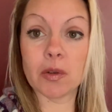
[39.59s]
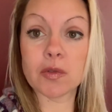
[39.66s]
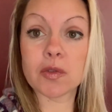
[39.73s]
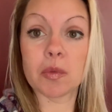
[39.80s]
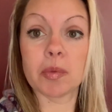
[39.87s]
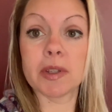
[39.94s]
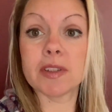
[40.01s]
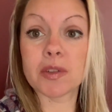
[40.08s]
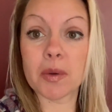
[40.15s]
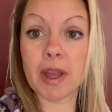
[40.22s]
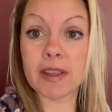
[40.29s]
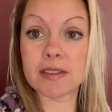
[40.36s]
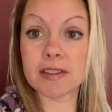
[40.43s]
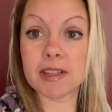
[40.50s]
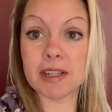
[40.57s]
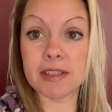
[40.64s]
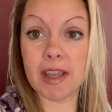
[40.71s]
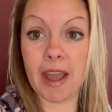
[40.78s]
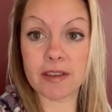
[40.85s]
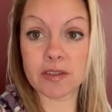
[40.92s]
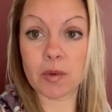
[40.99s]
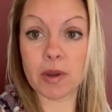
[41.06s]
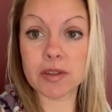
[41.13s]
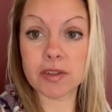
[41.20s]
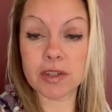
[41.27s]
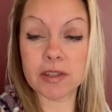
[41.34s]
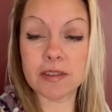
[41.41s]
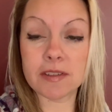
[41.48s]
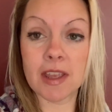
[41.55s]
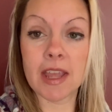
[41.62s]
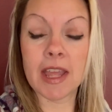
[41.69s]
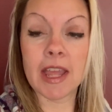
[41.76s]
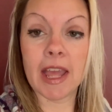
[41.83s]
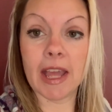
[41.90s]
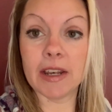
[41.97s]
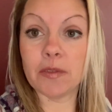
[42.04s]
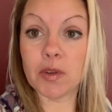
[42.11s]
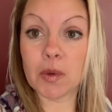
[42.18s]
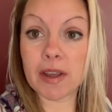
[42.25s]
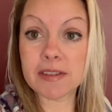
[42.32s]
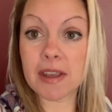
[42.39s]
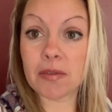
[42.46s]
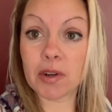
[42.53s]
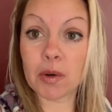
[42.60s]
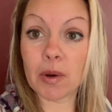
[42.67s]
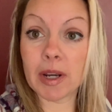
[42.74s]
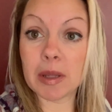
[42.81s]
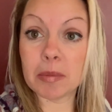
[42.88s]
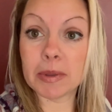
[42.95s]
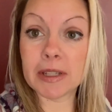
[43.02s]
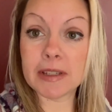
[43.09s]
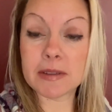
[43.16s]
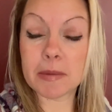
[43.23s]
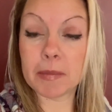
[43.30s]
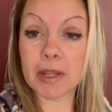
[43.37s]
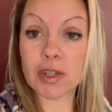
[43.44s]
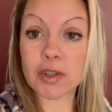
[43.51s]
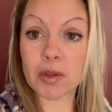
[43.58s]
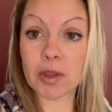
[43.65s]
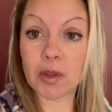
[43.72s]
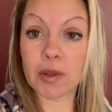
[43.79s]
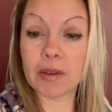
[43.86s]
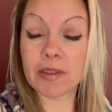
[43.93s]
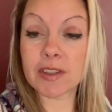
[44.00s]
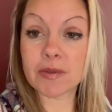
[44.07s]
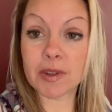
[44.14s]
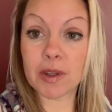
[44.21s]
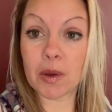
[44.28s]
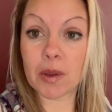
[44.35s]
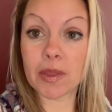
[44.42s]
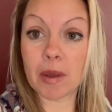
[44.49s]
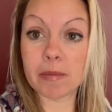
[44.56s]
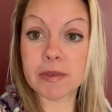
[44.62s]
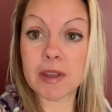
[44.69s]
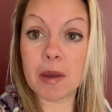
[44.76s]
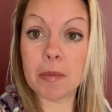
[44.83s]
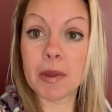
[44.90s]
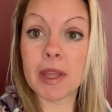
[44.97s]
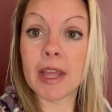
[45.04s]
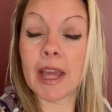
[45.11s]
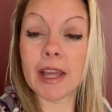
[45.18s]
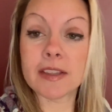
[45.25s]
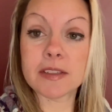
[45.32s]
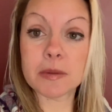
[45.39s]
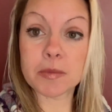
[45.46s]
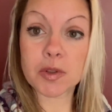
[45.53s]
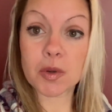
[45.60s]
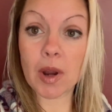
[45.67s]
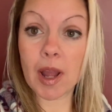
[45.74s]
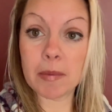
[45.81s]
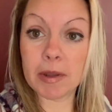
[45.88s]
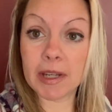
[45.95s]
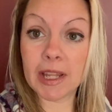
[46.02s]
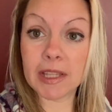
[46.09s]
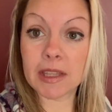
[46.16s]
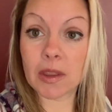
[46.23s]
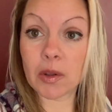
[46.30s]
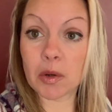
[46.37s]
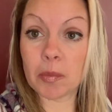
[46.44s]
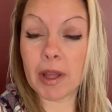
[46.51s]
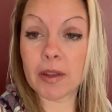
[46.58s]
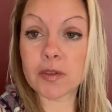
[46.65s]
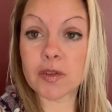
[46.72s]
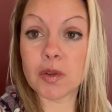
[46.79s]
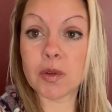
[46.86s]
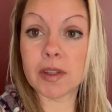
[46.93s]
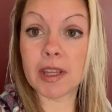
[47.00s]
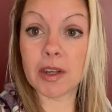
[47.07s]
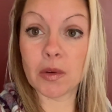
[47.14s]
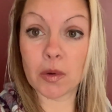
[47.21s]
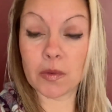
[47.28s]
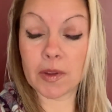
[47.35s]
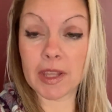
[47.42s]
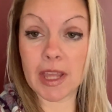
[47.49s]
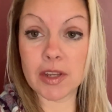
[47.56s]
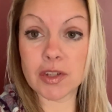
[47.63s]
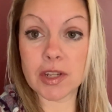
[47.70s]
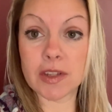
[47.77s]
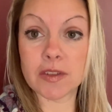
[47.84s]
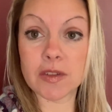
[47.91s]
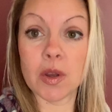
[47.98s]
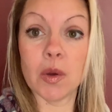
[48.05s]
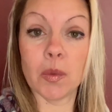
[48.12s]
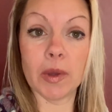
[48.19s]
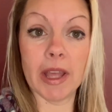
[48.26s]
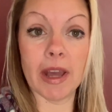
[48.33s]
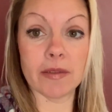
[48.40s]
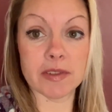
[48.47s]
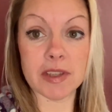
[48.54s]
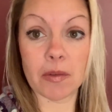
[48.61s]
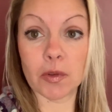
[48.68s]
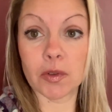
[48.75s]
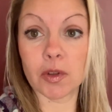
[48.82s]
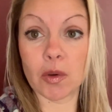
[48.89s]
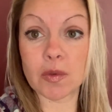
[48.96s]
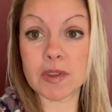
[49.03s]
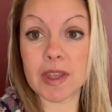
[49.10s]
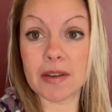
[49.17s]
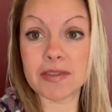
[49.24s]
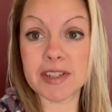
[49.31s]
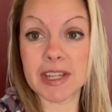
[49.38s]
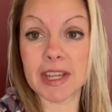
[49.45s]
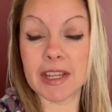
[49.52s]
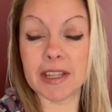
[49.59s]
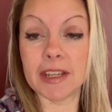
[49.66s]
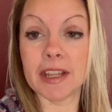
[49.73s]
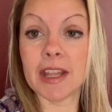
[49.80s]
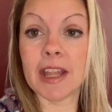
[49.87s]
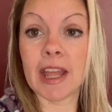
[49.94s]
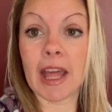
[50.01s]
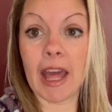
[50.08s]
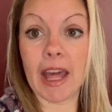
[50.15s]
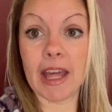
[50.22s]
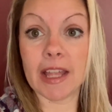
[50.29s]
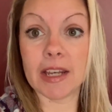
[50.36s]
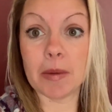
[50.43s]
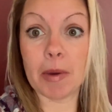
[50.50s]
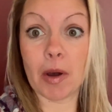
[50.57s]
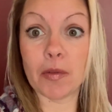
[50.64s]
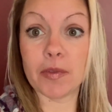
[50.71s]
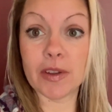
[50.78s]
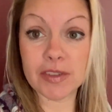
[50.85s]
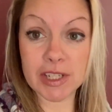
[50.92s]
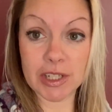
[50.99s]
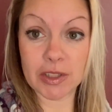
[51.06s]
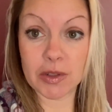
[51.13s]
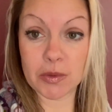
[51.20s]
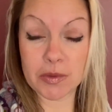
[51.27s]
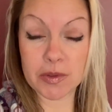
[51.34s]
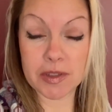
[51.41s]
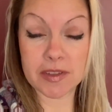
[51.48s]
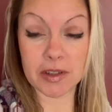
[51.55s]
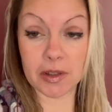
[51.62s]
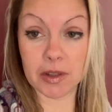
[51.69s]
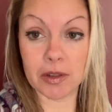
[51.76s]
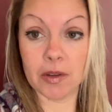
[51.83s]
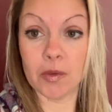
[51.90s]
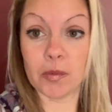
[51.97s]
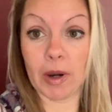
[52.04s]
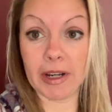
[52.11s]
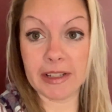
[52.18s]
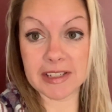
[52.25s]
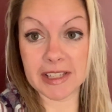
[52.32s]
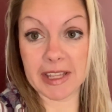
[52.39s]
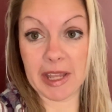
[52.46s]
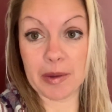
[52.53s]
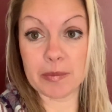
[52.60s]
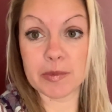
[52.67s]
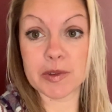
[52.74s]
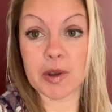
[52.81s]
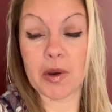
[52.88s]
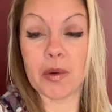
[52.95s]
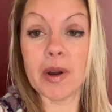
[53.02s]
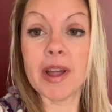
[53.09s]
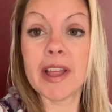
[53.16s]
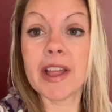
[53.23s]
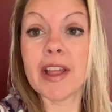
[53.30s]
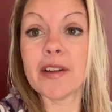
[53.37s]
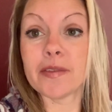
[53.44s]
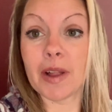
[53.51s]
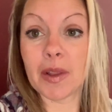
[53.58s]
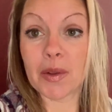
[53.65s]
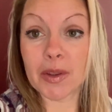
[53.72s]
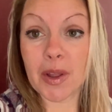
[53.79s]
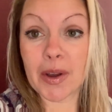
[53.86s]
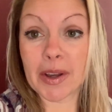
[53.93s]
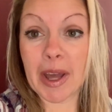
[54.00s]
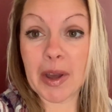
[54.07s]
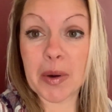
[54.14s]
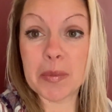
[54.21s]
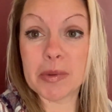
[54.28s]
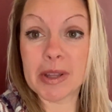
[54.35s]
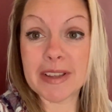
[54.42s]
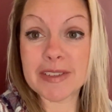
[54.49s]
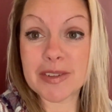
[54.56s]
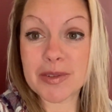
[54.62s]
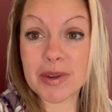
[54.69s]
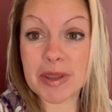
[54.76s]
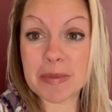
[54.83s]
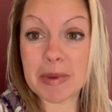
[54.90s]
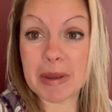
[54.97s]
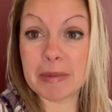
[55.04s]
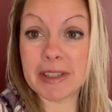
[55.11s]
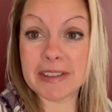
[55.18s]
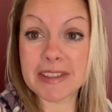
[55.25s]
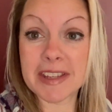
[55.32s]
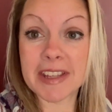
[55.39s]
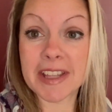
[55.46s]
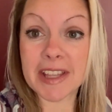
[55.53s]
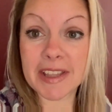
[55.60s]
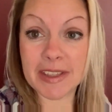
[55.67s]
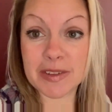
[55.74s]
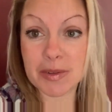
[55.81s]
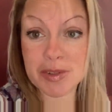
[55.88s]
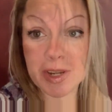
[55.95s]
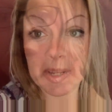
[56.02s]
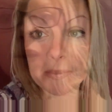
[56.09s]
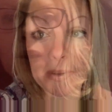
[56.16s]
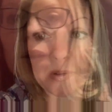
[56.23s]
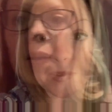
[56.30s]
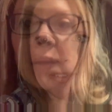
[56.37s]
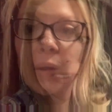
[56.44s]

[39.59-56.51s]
So please don't hesitate to ask questions. And if you guys haven't already, please make sure that you give this video a thumbs up and subscribe and hit the little bell so you can get notifications. We have several does left to kid and about 15 ewes still ready to lamb. So follow along. I hope you guys enjoy the babies. Let's go check them out.